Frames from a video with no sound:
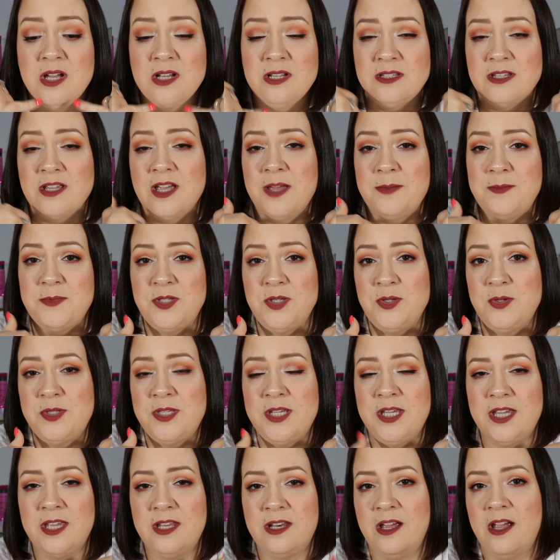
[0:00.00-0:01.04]
times
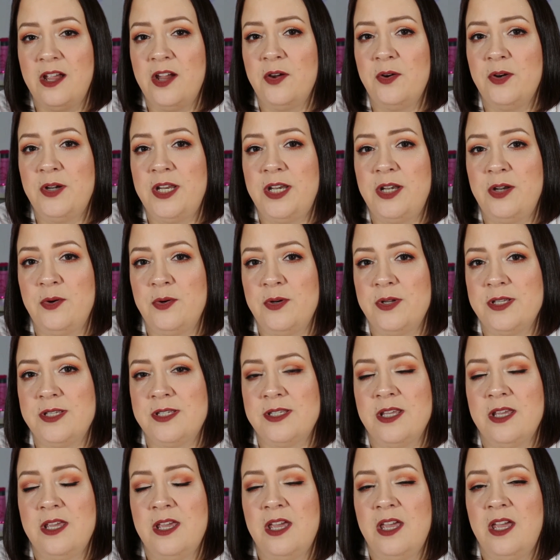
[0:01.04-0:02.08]
using it, I already
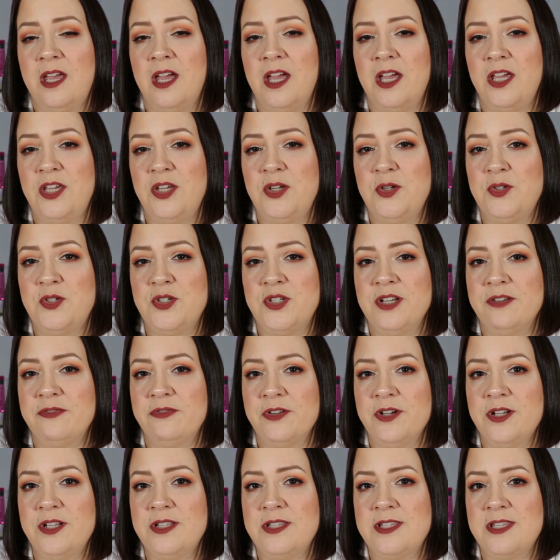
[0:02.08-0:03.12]
noticed a huge
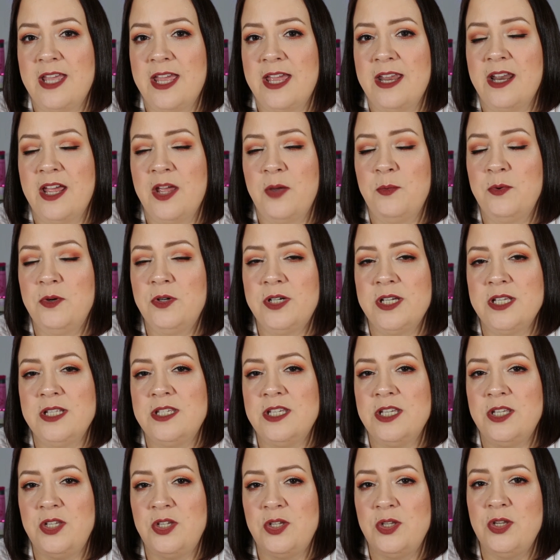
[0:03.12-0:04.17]
difference, and I will
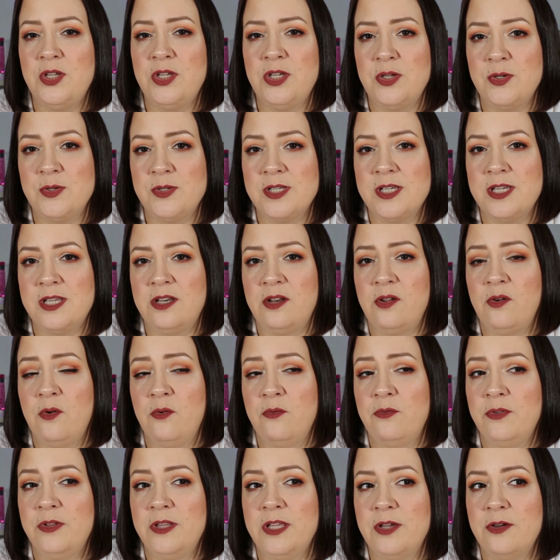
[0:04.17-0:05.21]
continue to use it, and
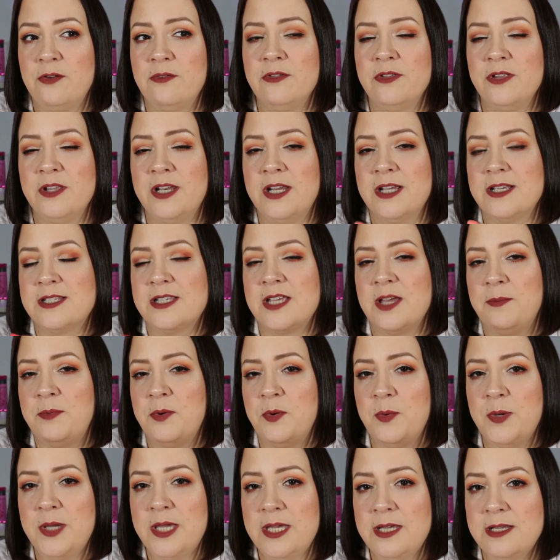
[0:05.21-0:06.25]
hopefully over the next couple
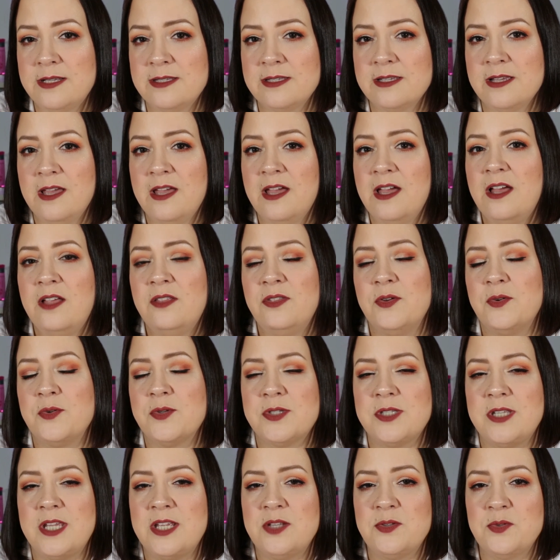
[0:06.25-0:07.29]
weeks those
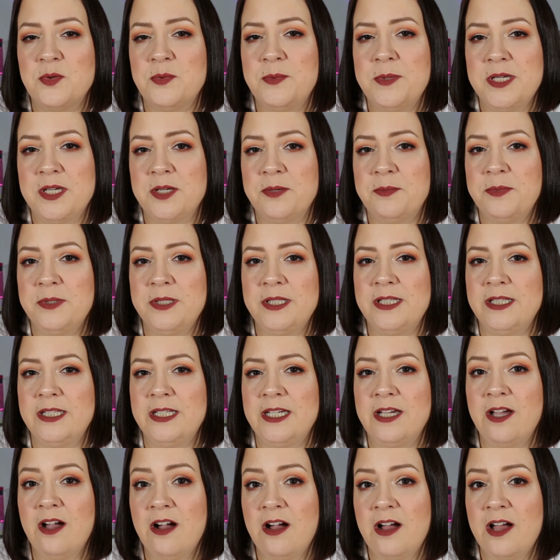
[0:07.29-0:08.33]
stains will be completely
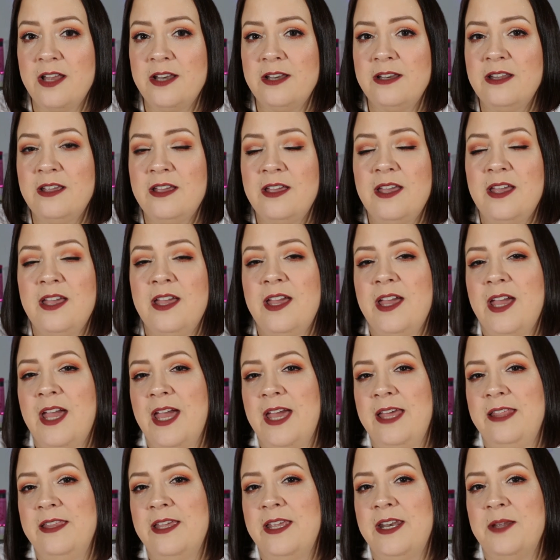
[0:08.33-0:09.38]
gone.
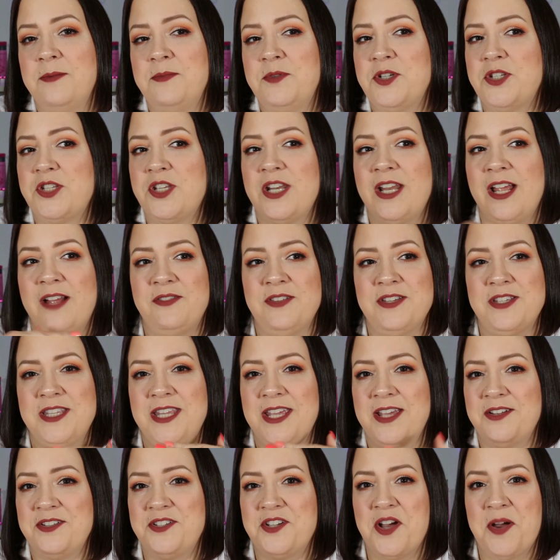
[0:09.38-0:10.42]
And then I'm just gonna have to
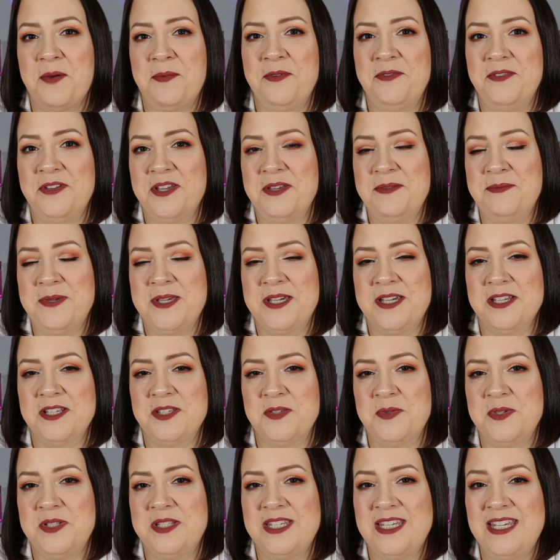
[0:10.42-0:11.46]
stay on top of it, because
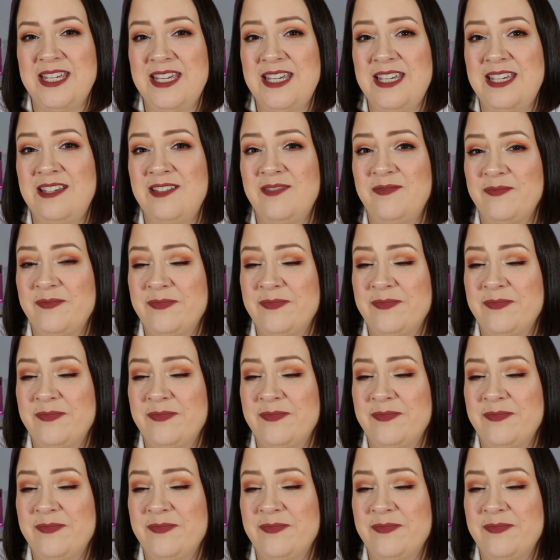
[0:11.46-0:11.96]
with tea